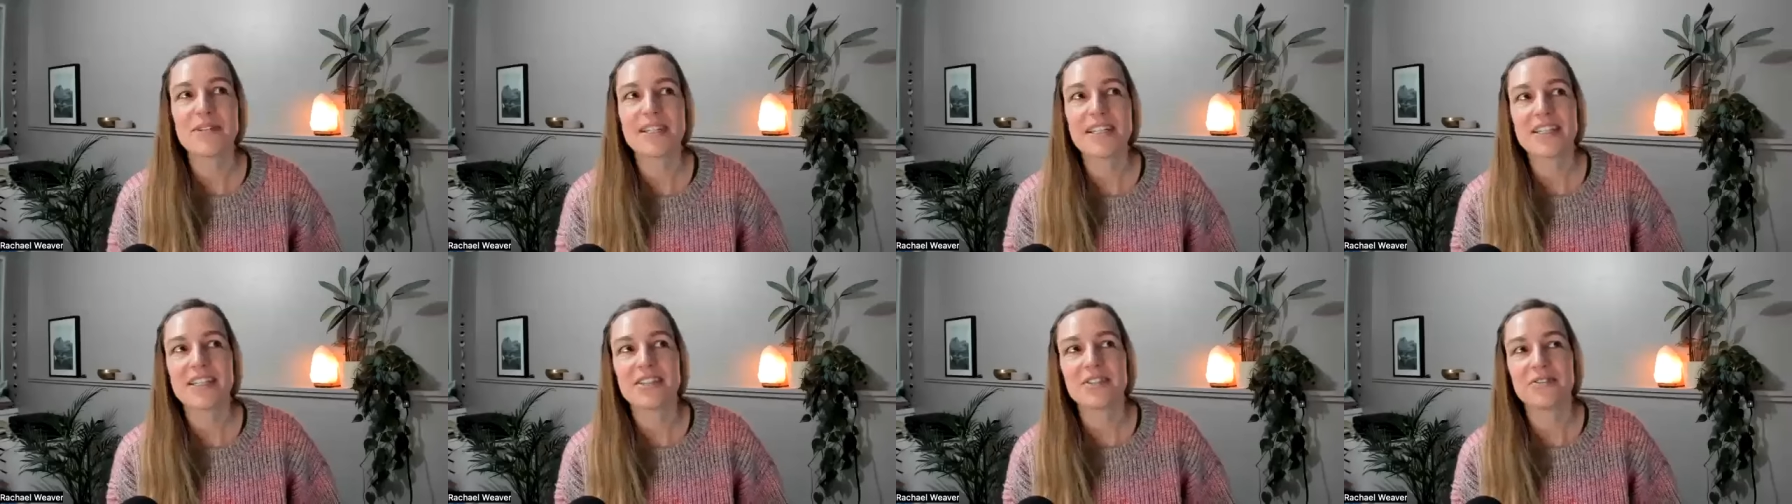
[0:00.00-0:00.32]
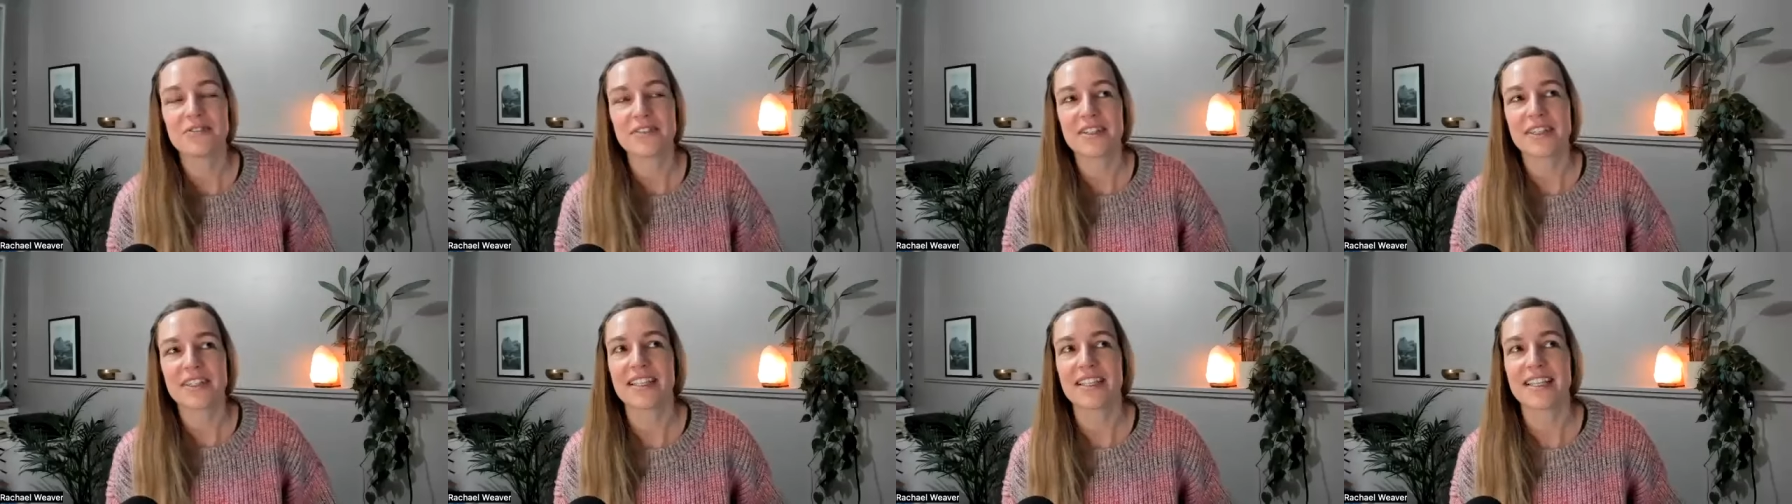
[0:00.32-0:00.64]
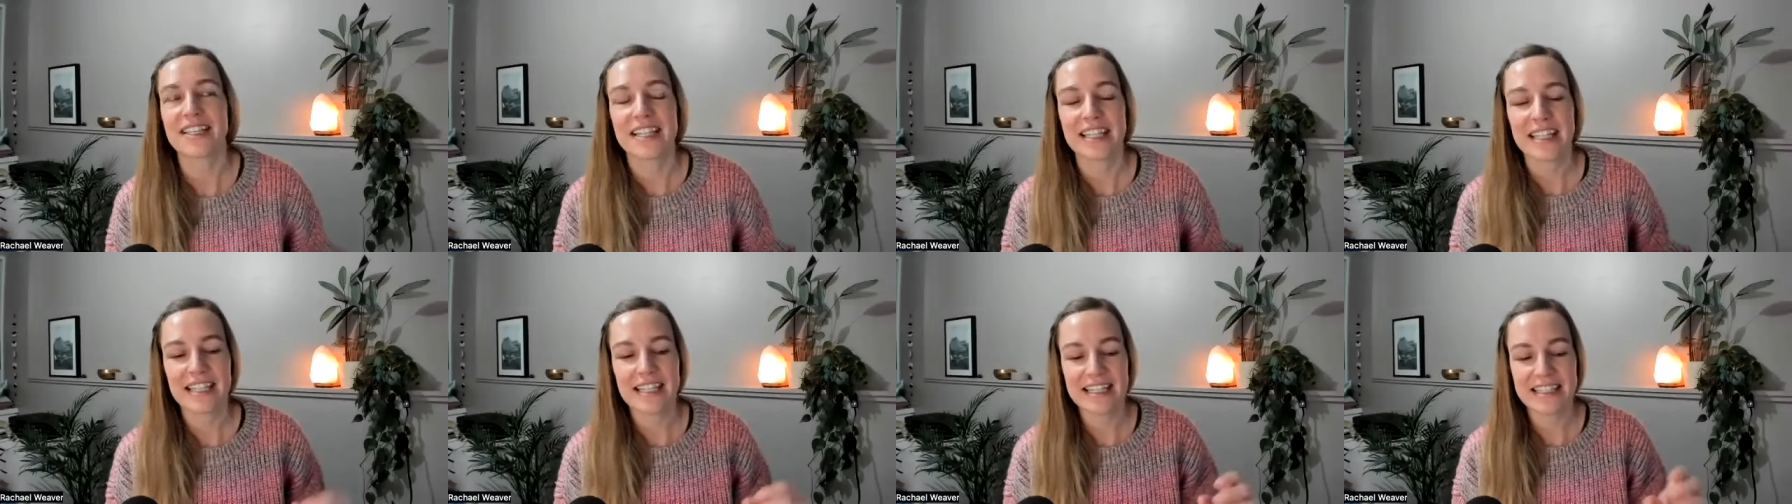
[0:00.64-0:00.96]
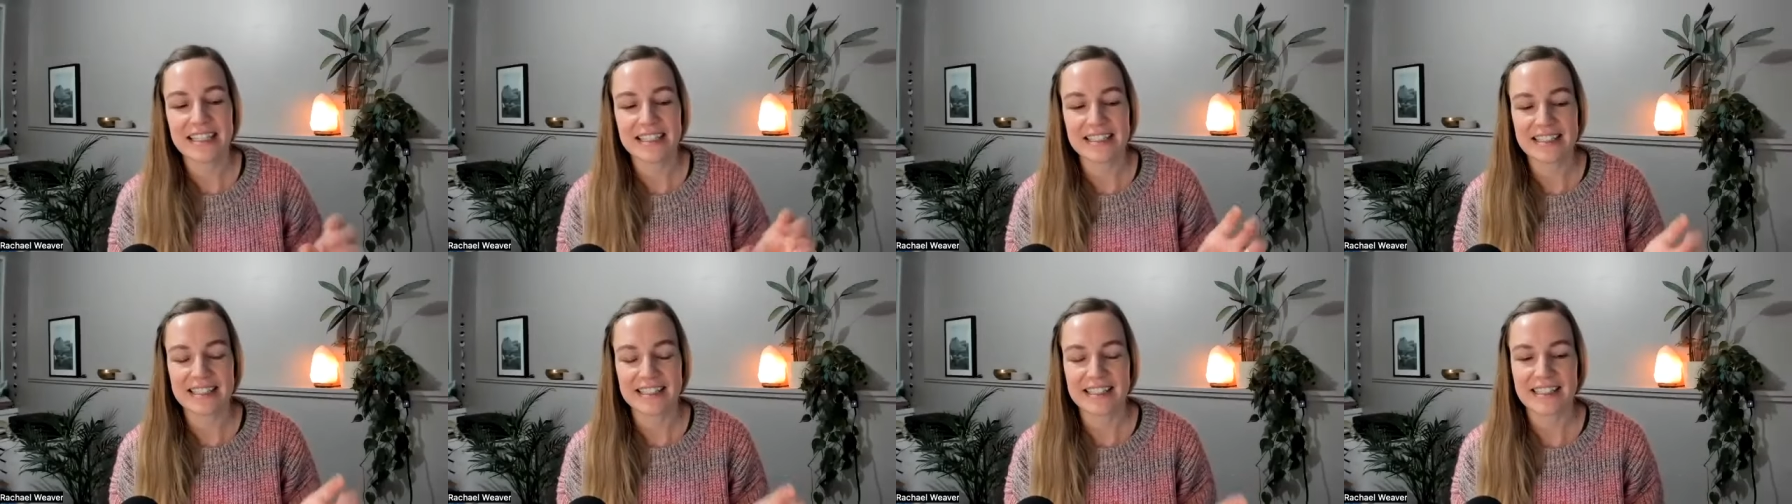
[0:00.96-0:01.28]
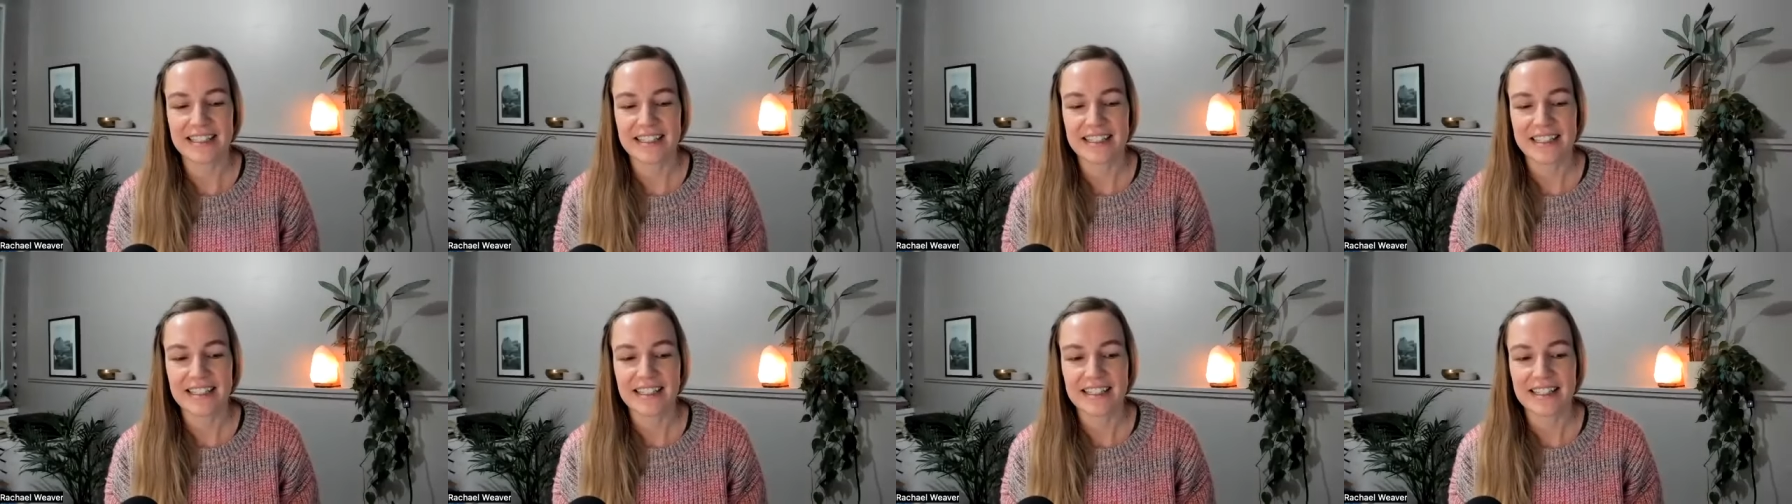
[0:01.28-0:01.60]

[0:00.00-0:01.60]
what you feel like is